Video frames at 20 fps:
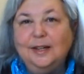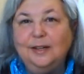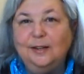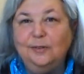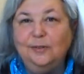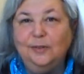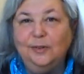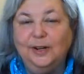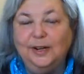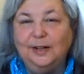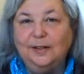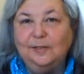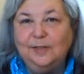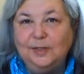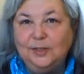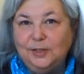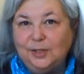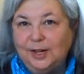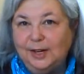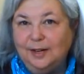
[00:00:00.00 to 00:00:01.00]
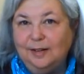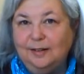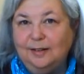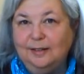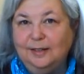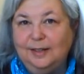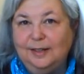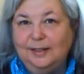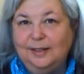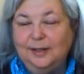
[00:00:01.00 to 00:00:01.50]
in front of the
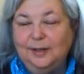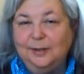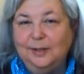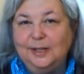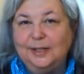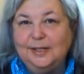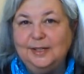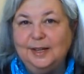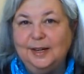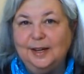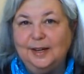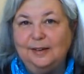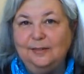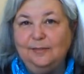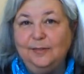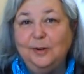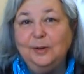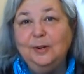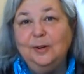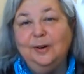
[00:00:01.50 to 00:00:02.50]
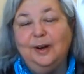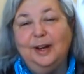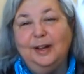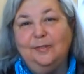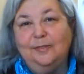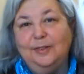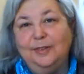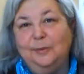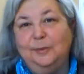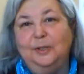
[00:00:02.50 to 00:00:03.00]
jail. And there is a
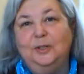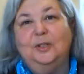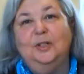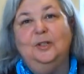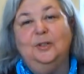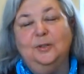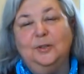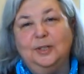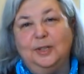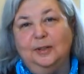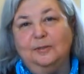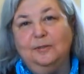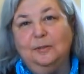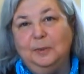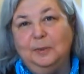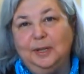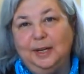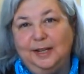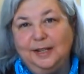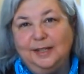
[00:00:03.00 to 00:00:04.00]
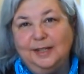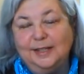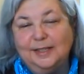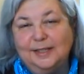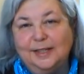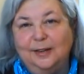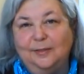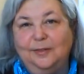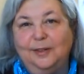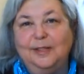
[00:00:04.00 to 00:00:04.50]
photograph in the Winchester Sun from the
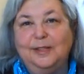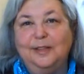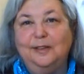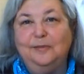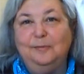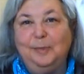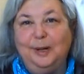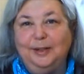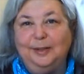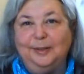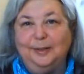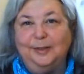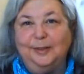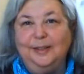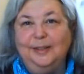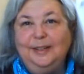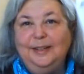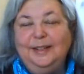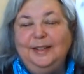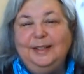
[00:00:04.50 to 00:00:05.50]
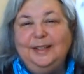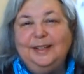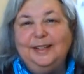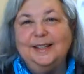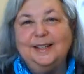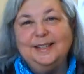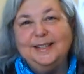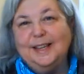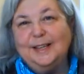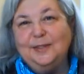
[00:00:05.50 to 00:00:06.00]
1970s of Butler
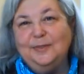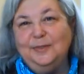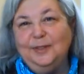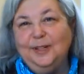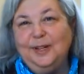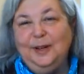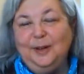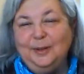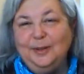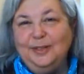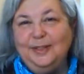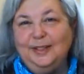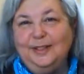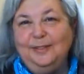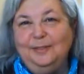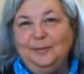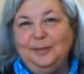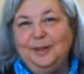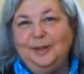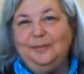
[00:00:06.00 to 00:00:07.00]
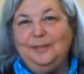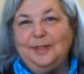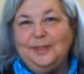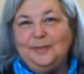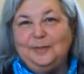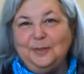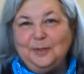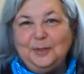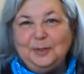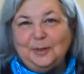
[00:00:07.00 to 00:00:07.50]
successfully holding one of
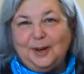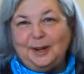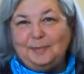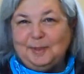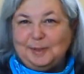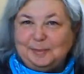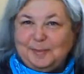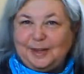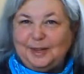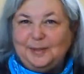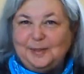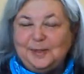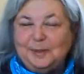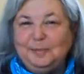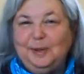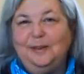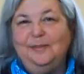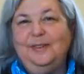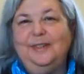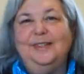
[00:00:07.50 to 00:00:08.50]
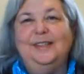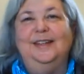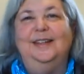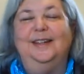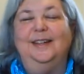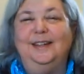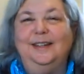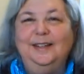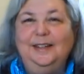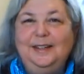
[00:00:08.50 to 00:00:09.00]
his first ripe tomatoes above his
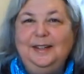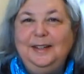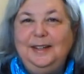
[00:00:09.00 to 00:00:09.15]
head